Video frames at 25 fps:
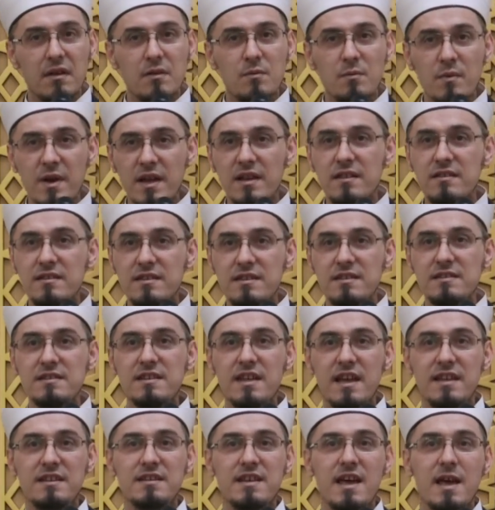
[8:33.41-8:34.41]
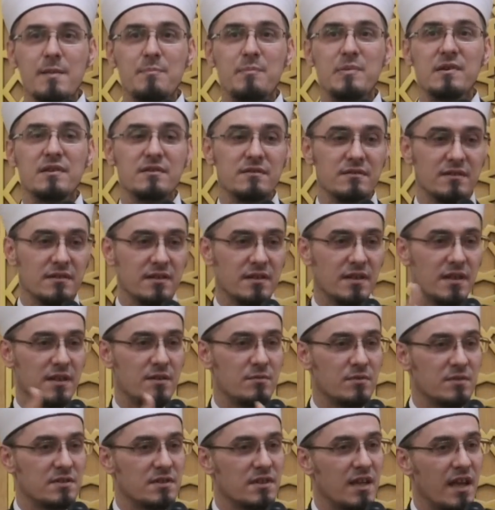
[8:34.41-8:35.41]
When did that happen?
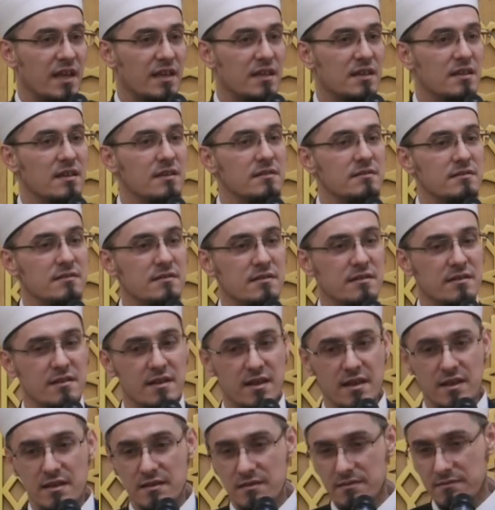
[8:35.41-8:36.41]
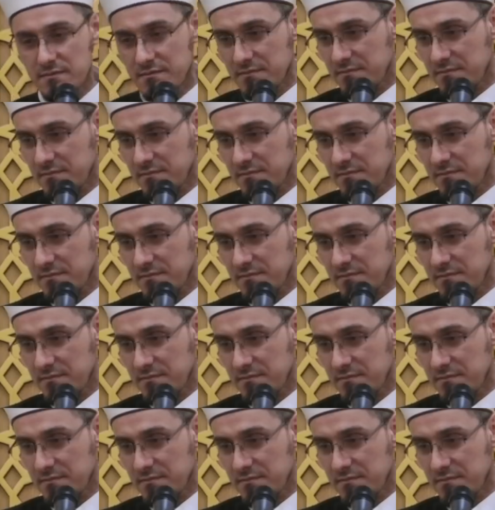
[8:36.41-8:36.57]
It was like yesterday.